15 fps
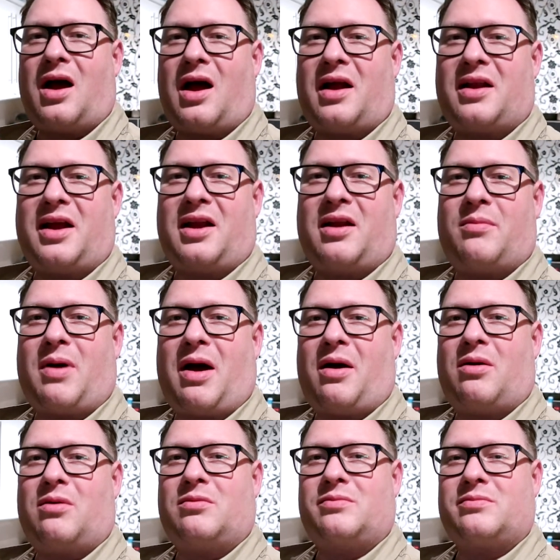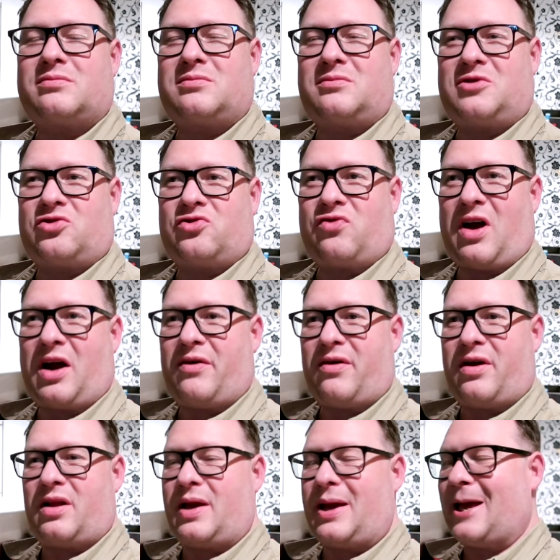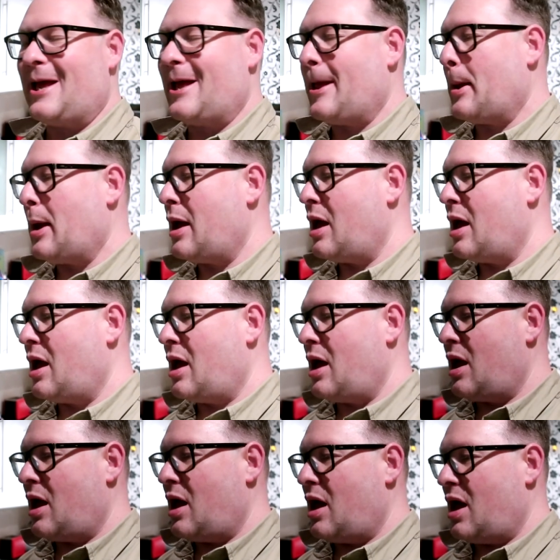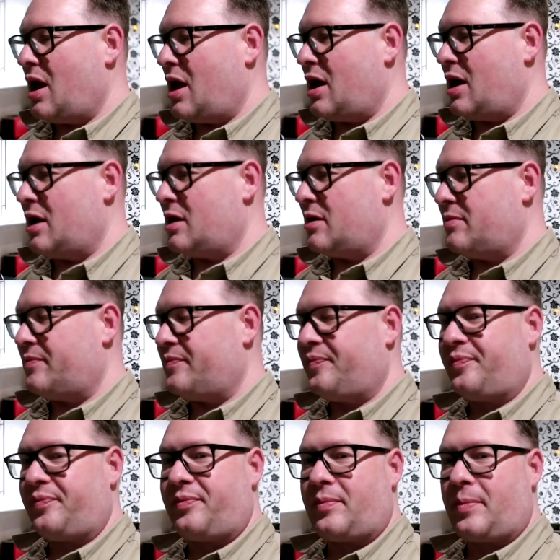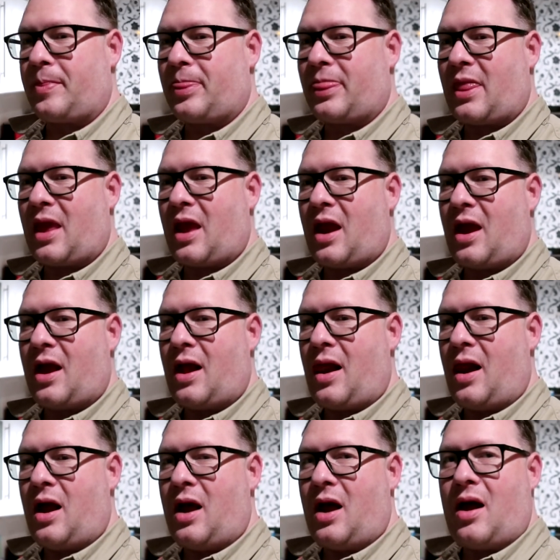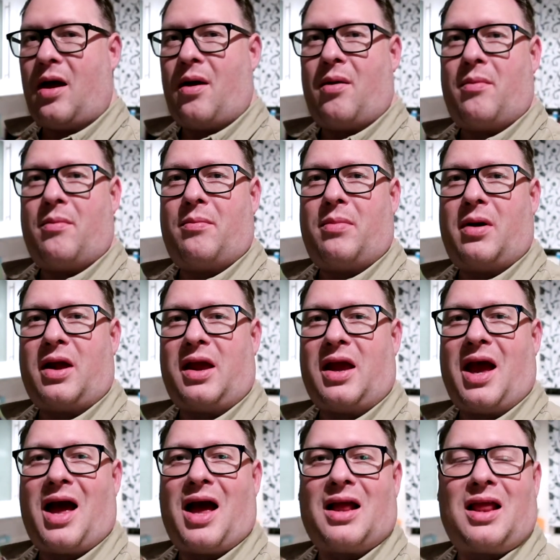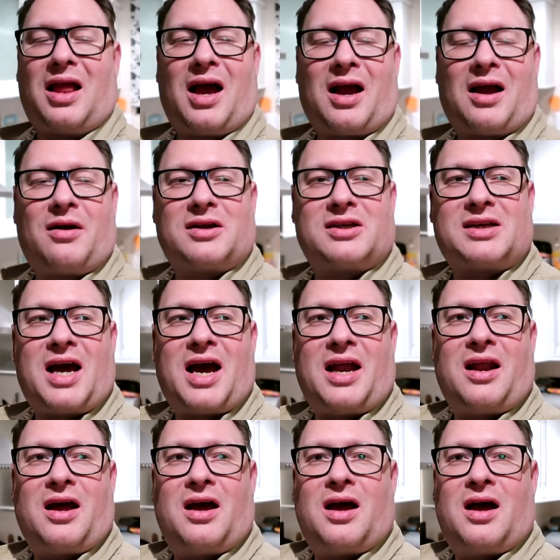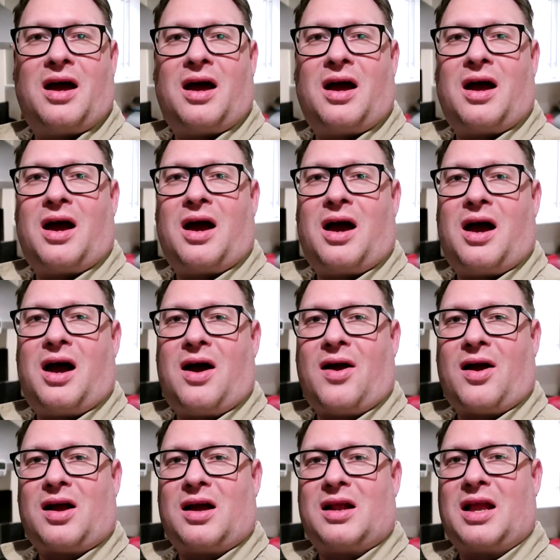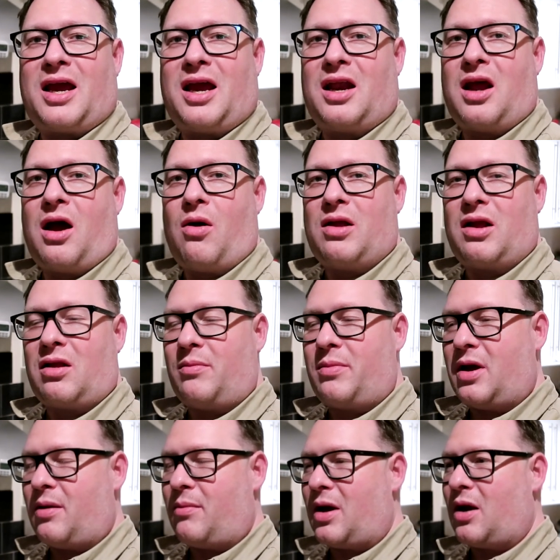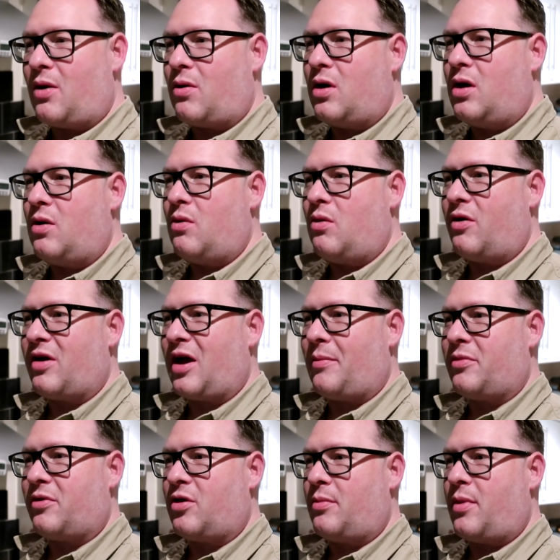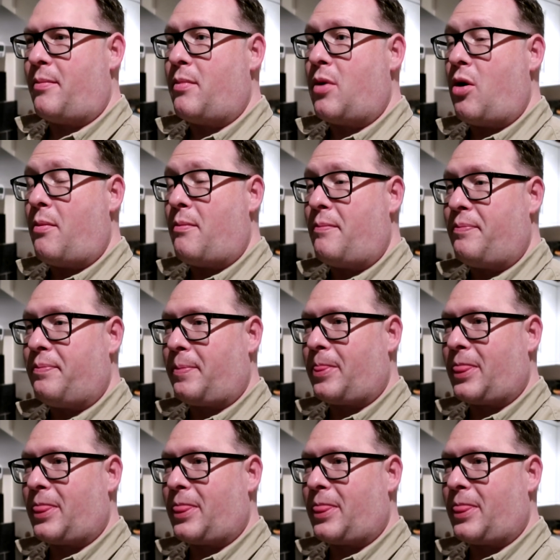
I did about just right really. But yeah, like I said, I'll let you know a little bit about what happened to my mum.